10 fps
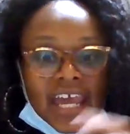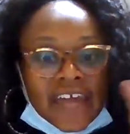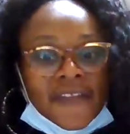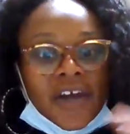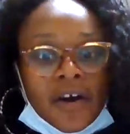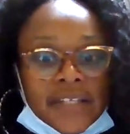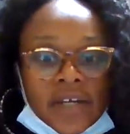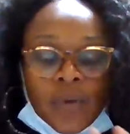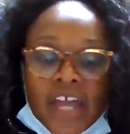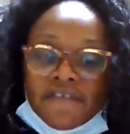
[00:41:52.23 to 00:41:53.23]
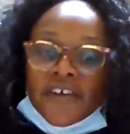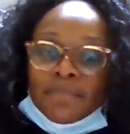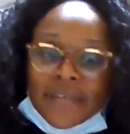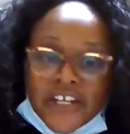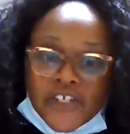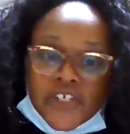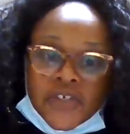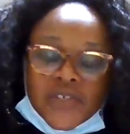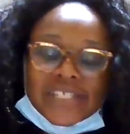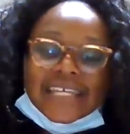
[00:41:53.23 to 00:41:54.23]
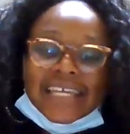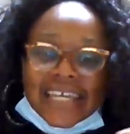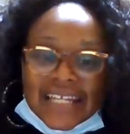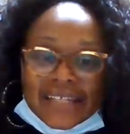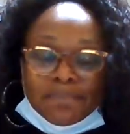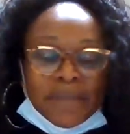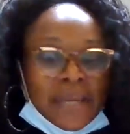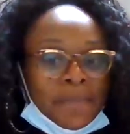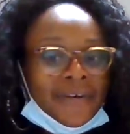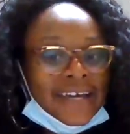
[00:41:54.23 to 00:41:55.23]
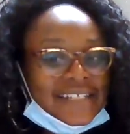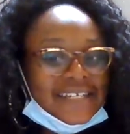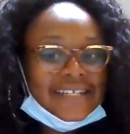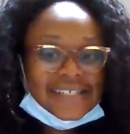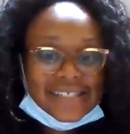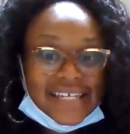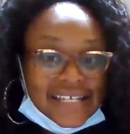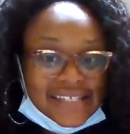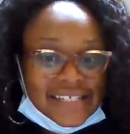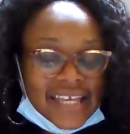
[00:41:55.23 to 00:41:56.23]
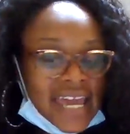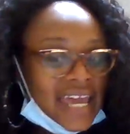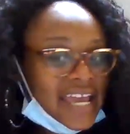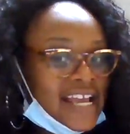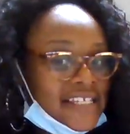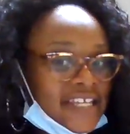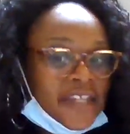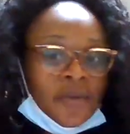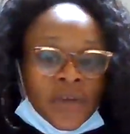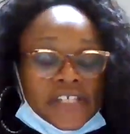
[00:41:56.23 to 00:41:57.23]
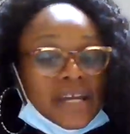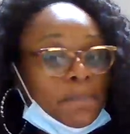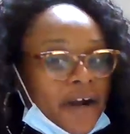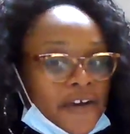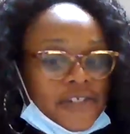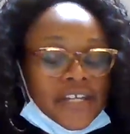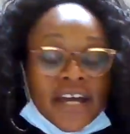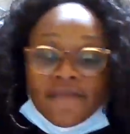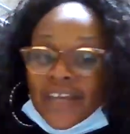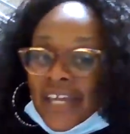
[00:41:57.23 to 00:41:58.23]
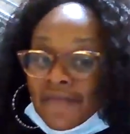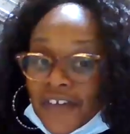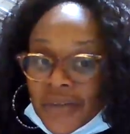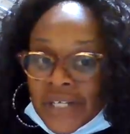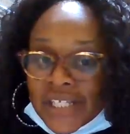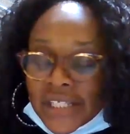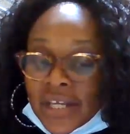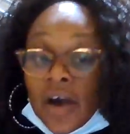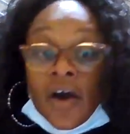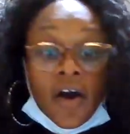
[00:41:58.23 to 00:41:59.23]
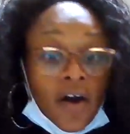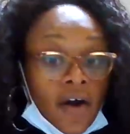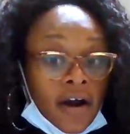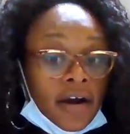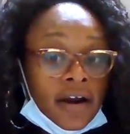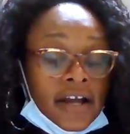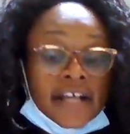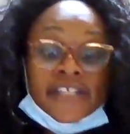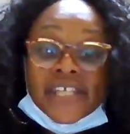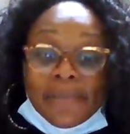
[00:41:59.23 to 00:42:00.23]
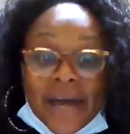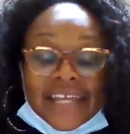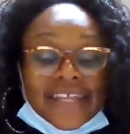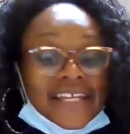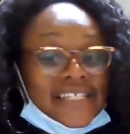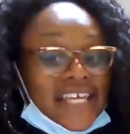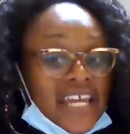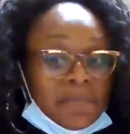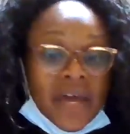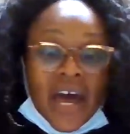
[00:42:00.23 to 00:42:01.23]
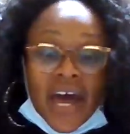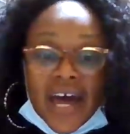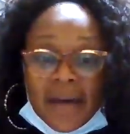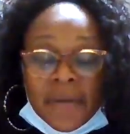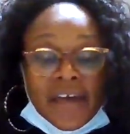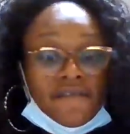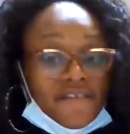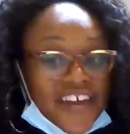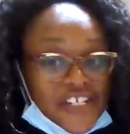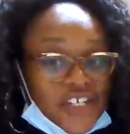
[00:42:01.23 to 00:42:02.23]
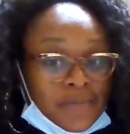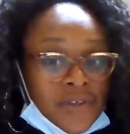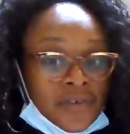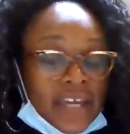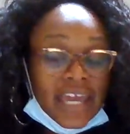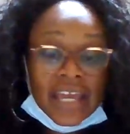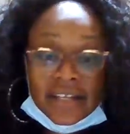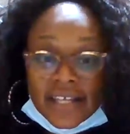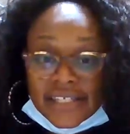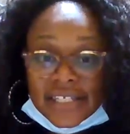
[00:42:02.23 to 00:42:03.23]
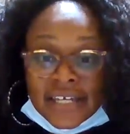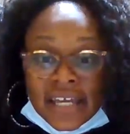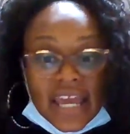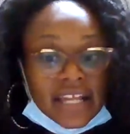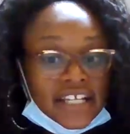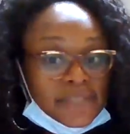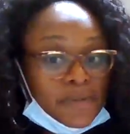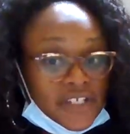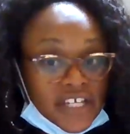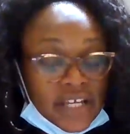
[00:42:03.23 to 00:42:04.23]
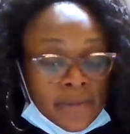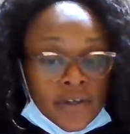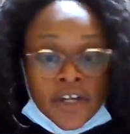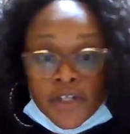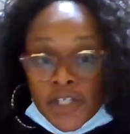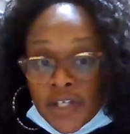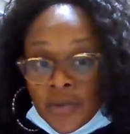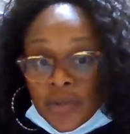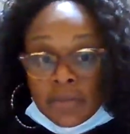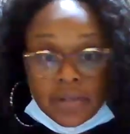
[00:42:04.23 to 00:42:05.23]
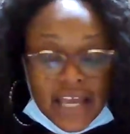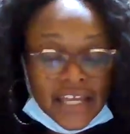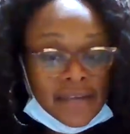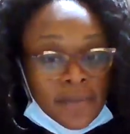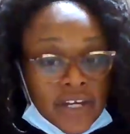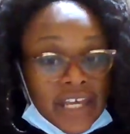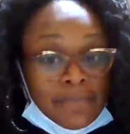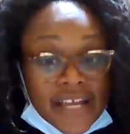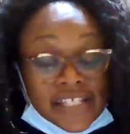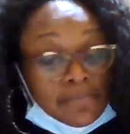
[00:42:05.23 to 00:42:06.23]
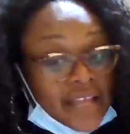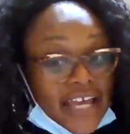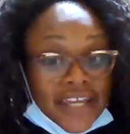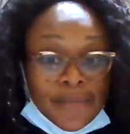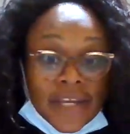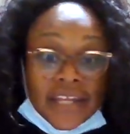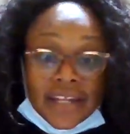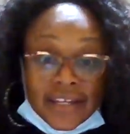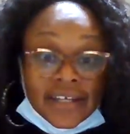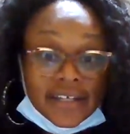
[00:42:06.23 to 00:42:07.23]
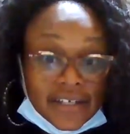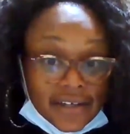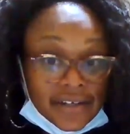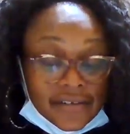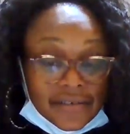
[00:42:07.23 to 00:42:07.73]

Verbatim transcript: And the only way for ministers to get people into the seats is either with a person of influence or somebody that is hip, hop, fashionable, and looks good and looks presentable to the black community and makes the black community look good.